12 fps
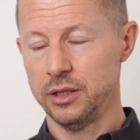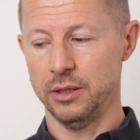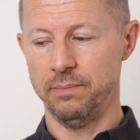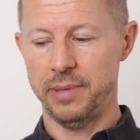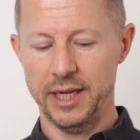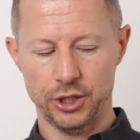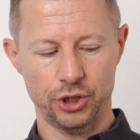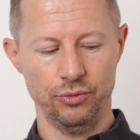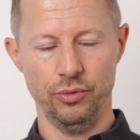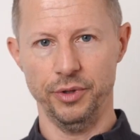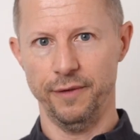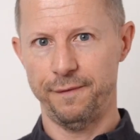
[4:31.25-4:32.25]
The picture
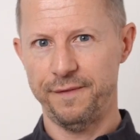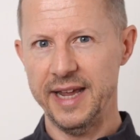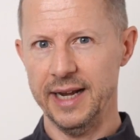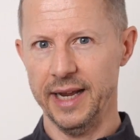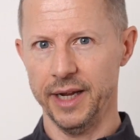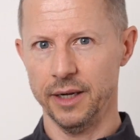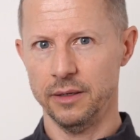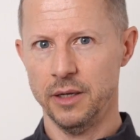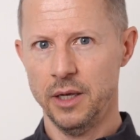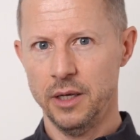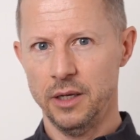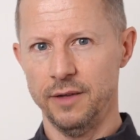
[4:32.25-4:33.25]
or the feeling?
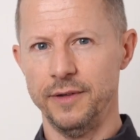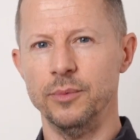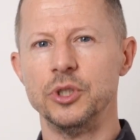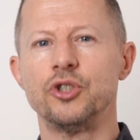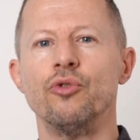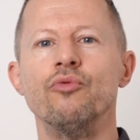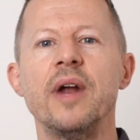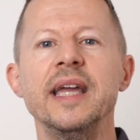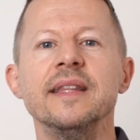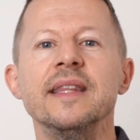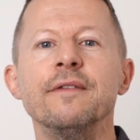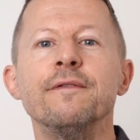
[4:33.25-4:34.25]
If he was to
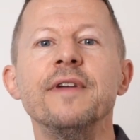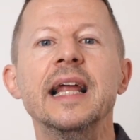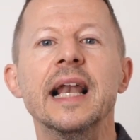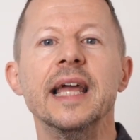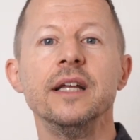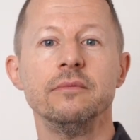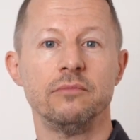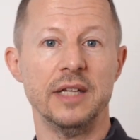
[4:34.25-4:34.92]
rate the feeling,